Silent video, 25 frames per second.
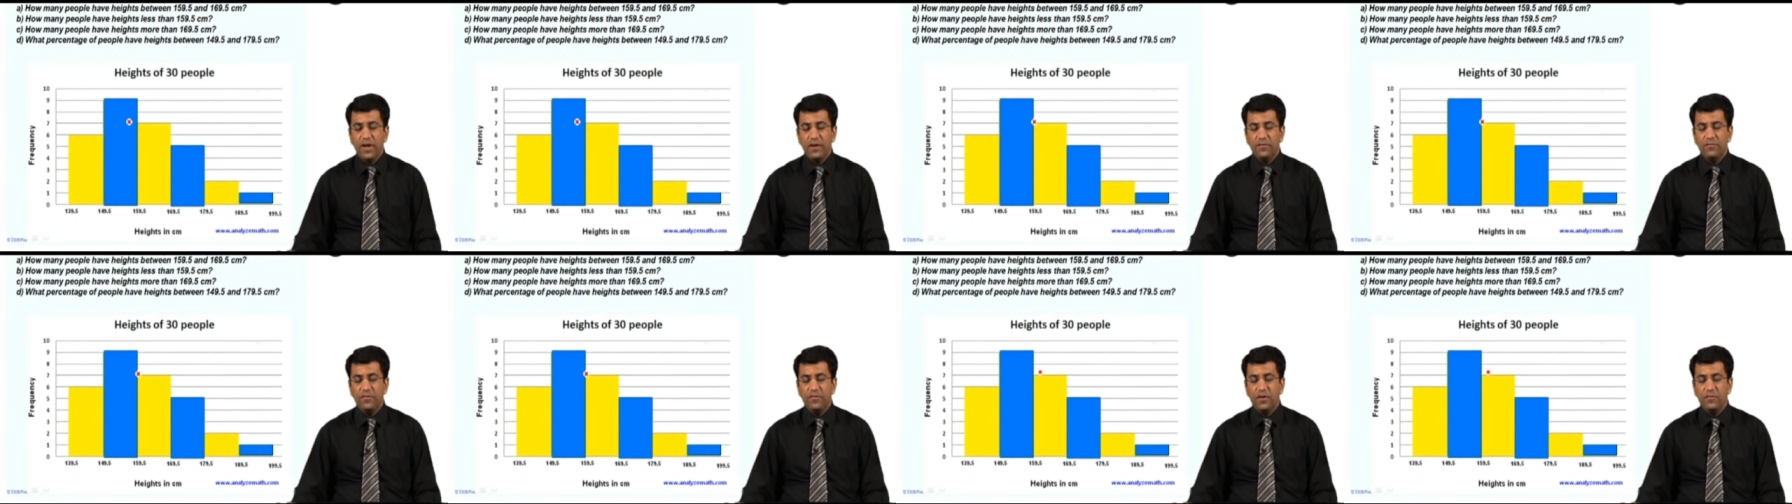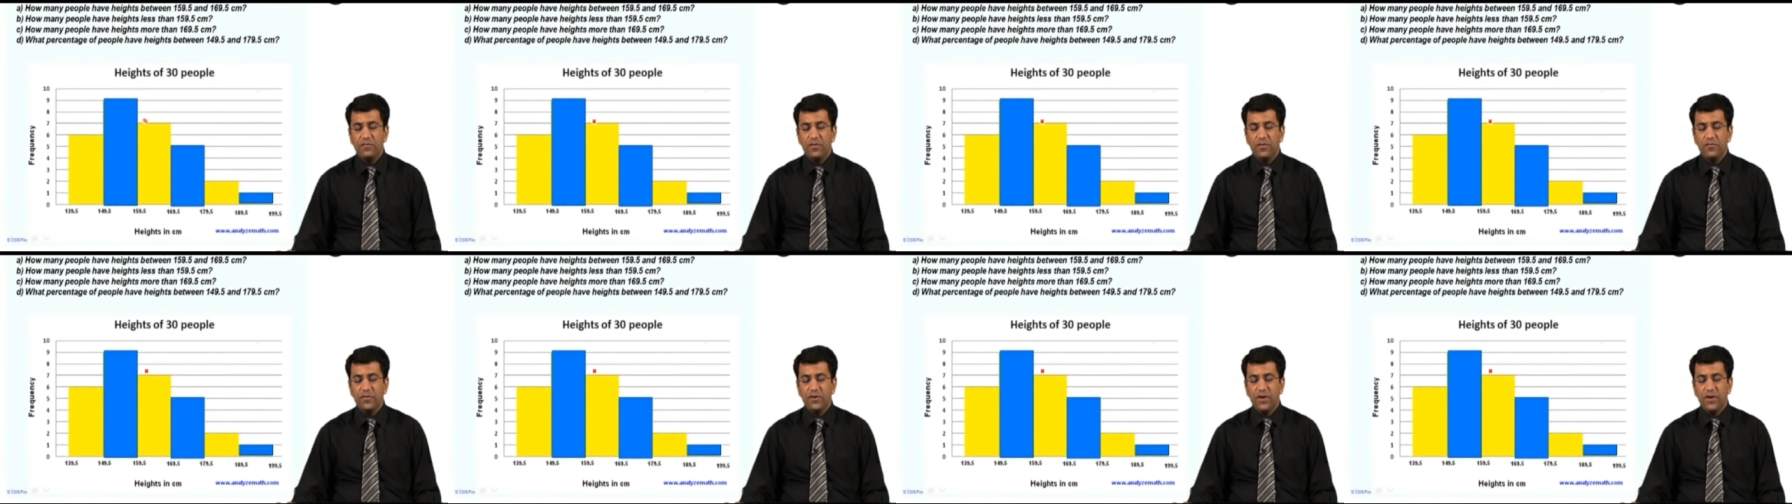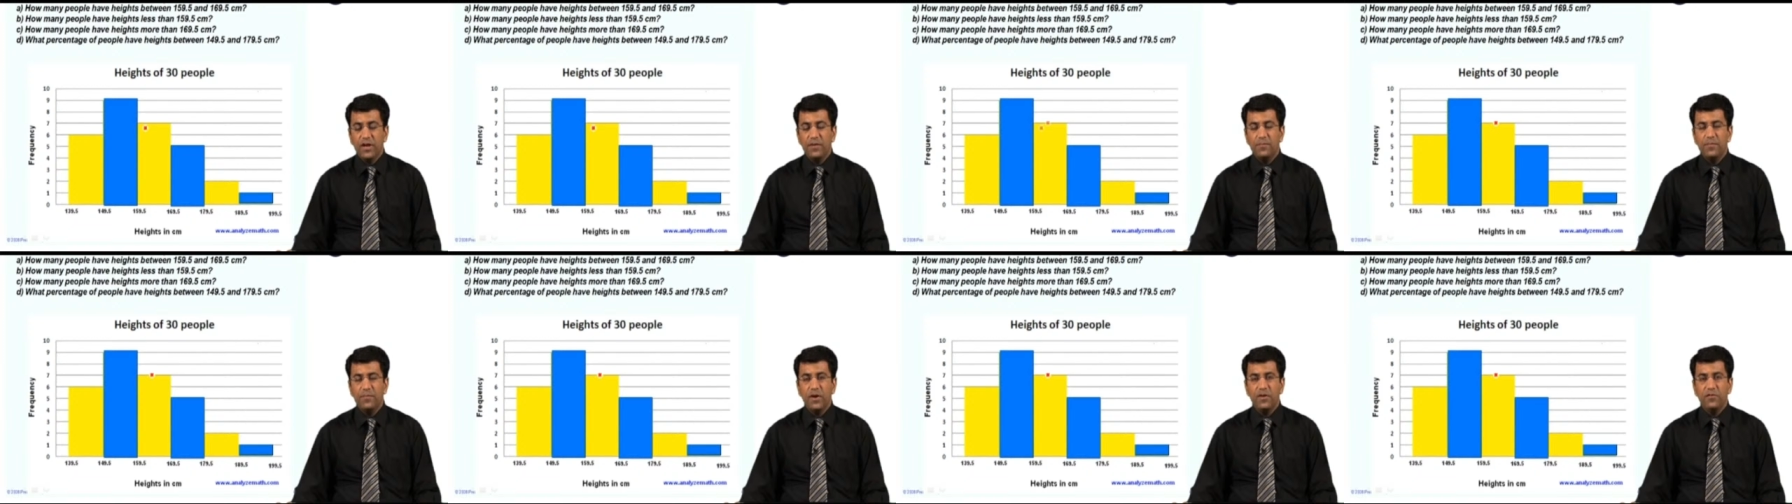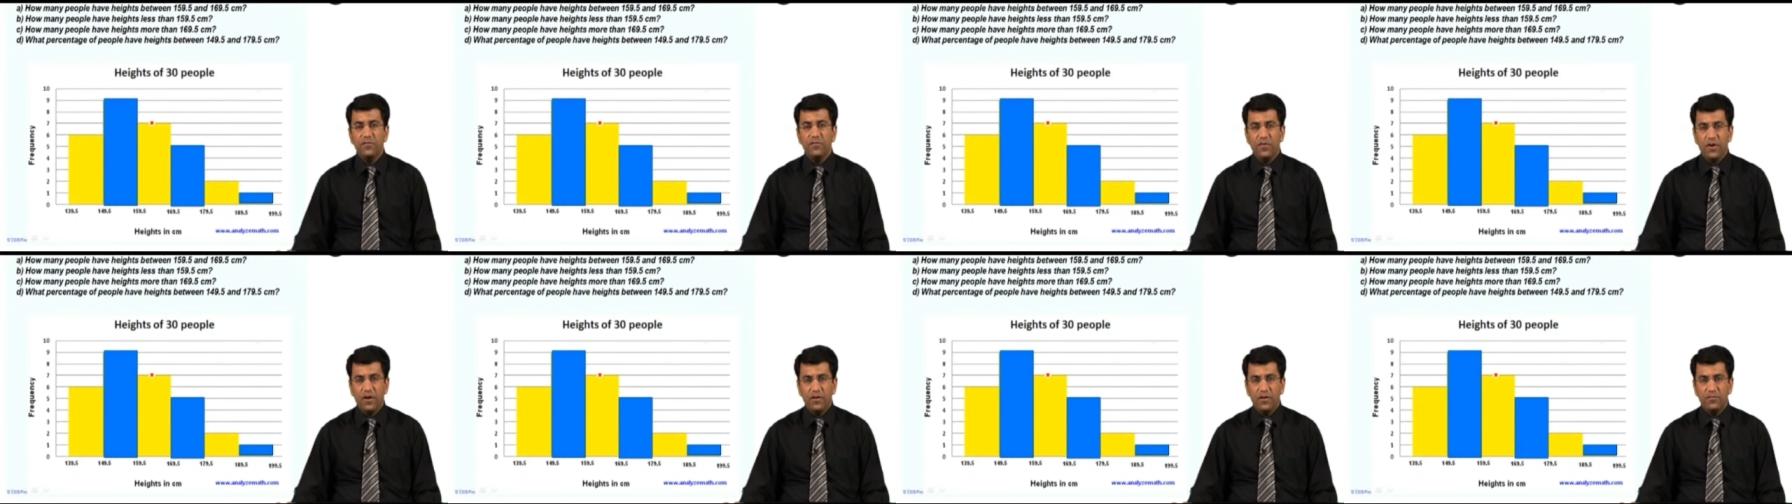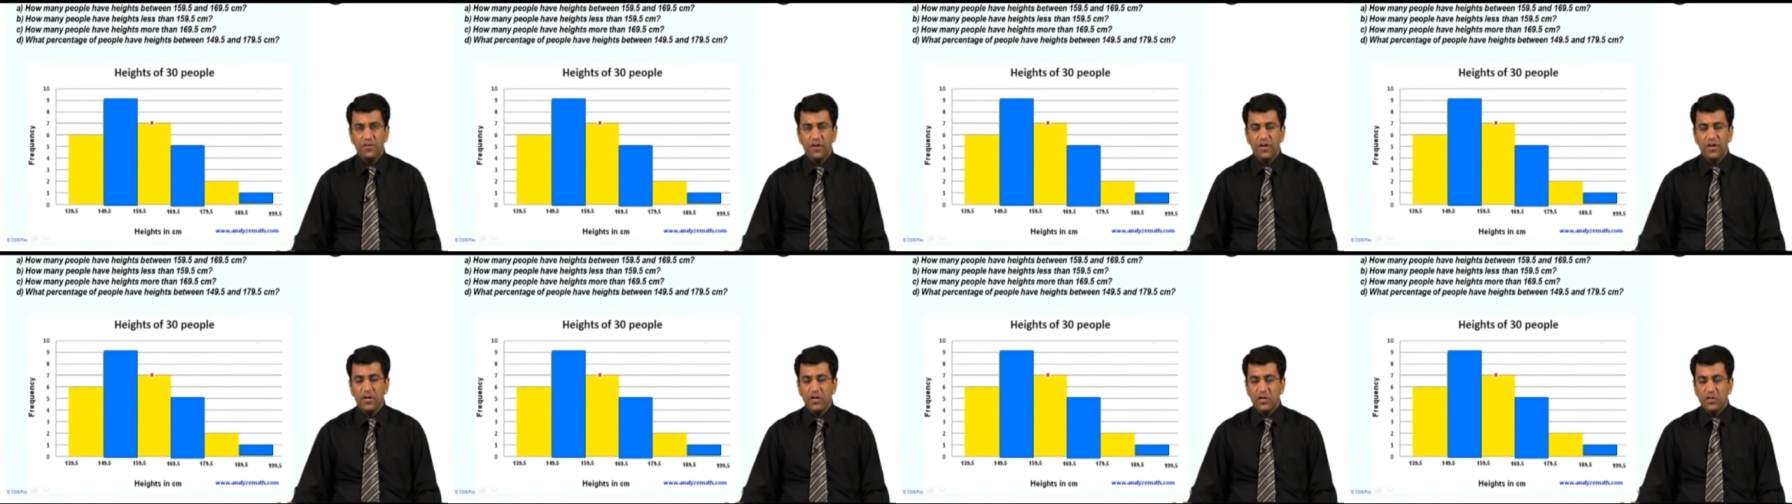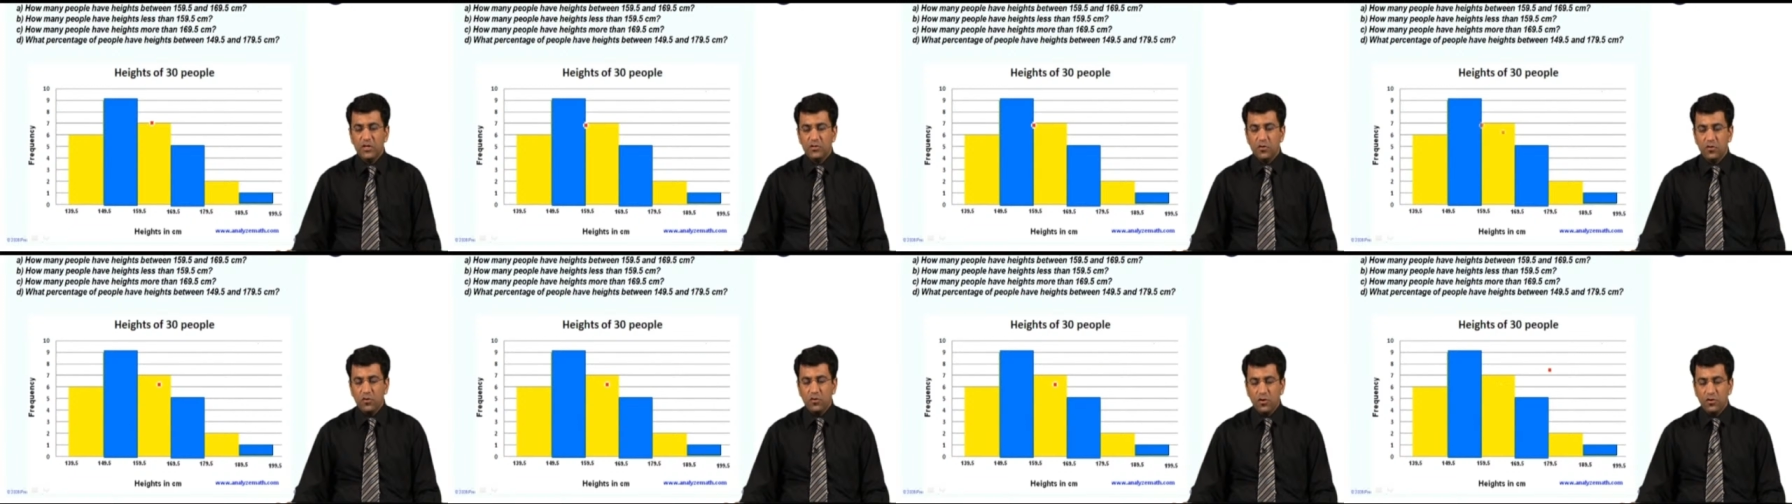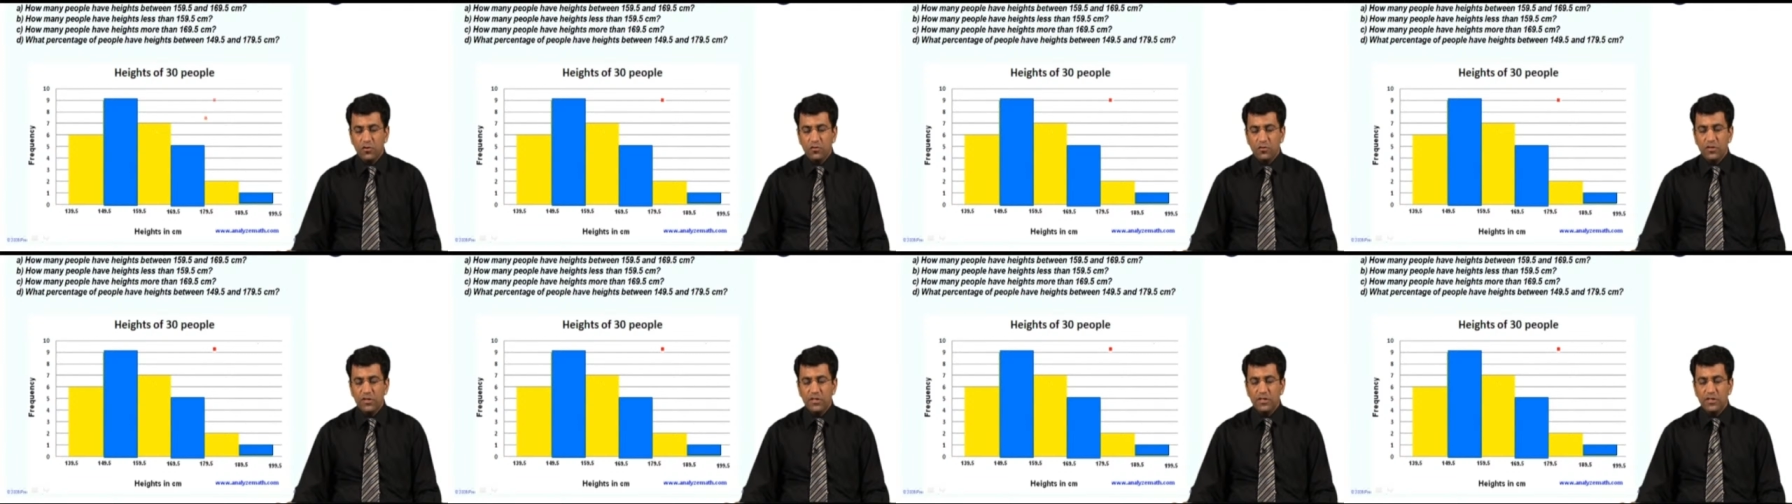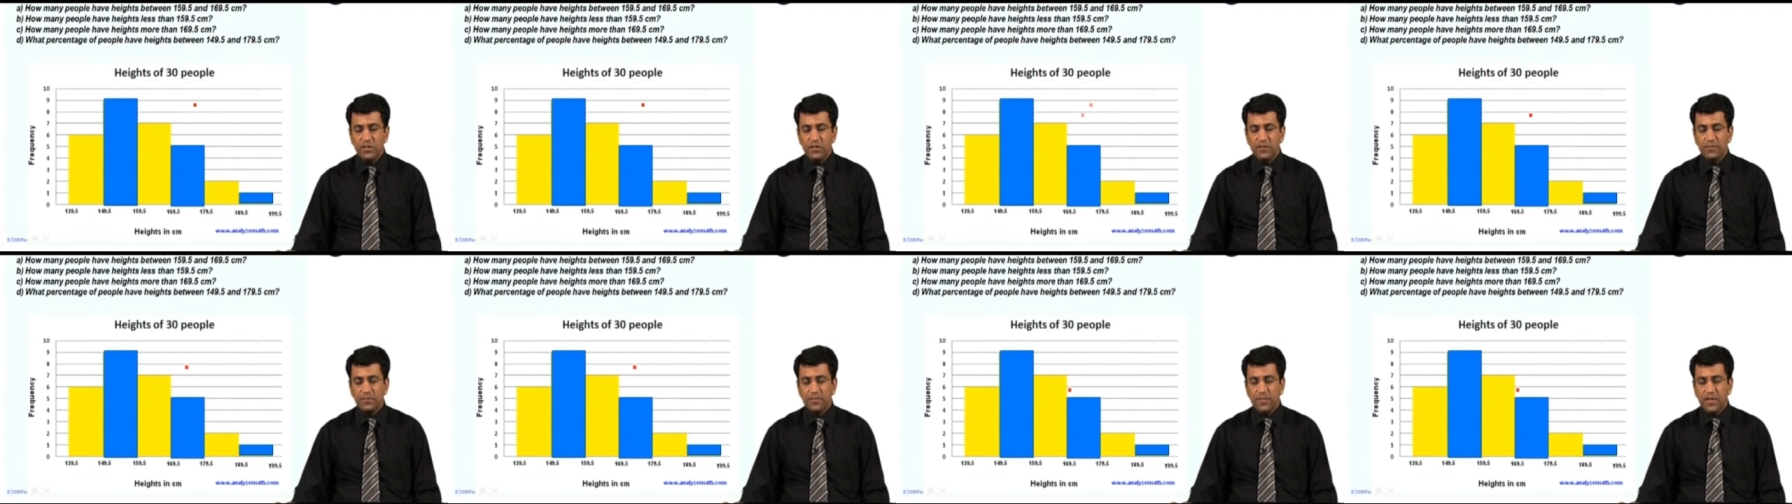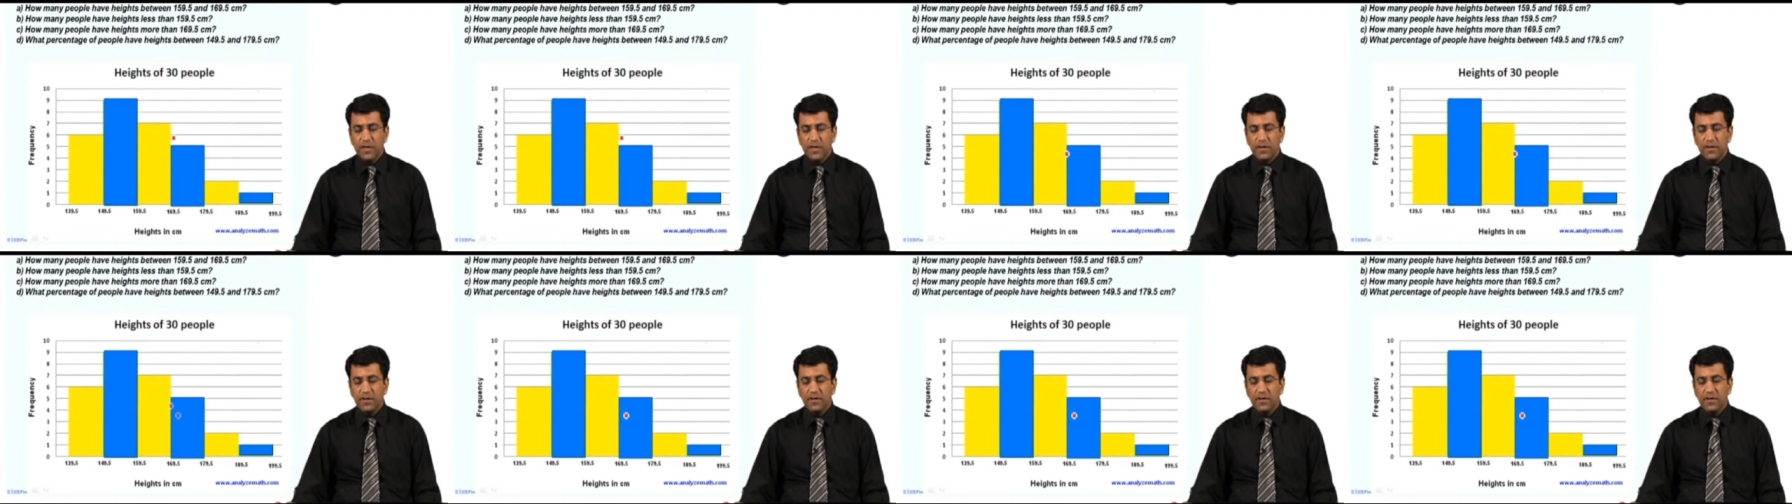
and 159.5. So accordingly,